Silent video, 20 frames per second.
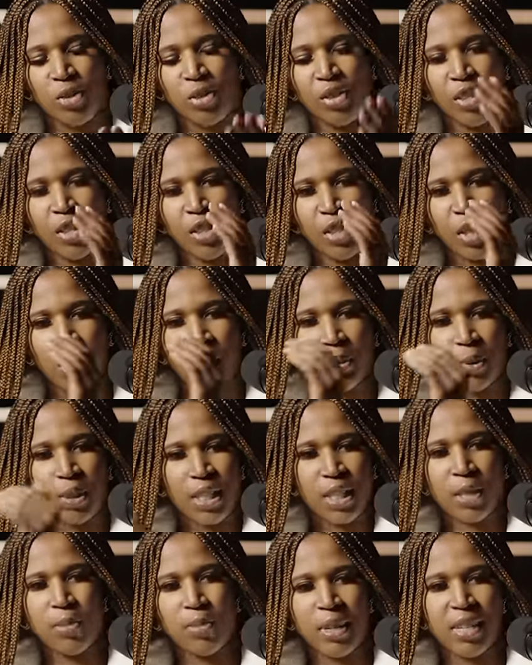to juggle
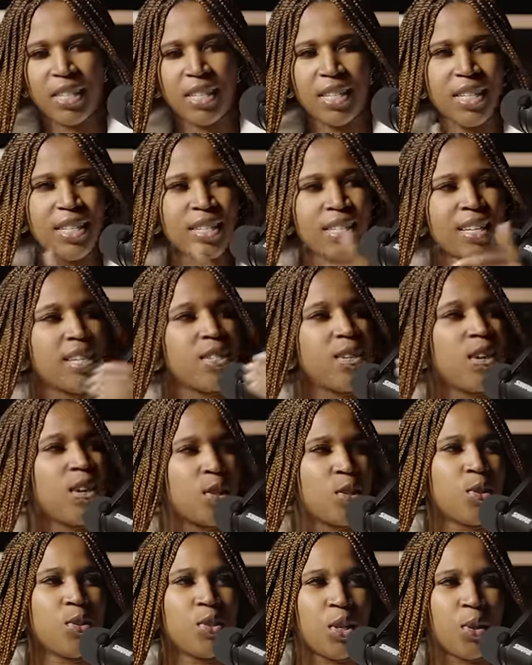this business and to
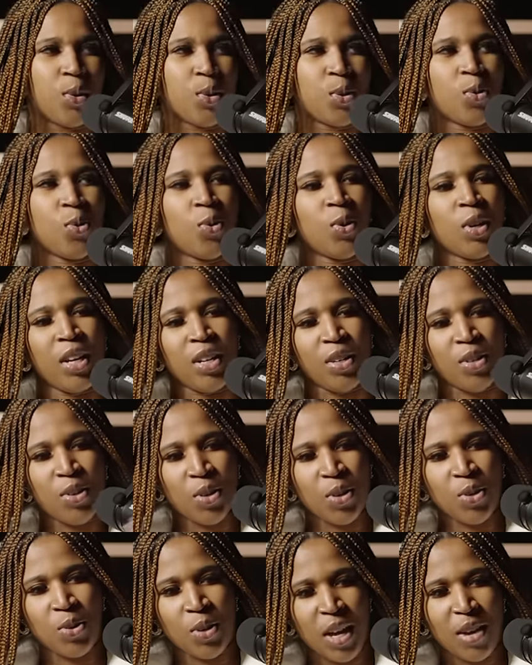also juggle school and i know
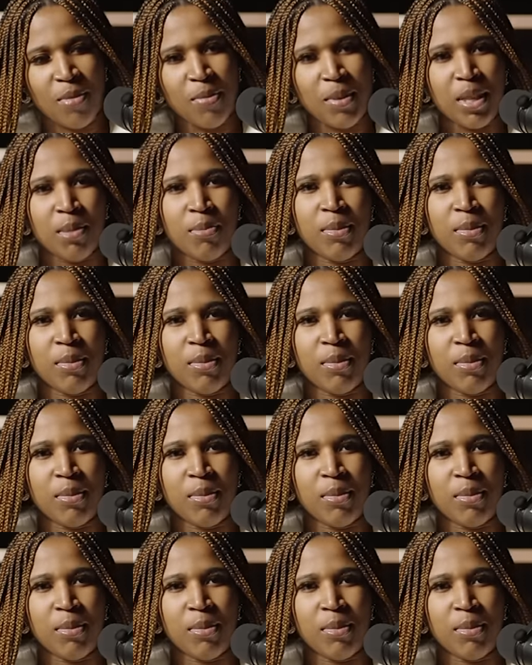you gave me the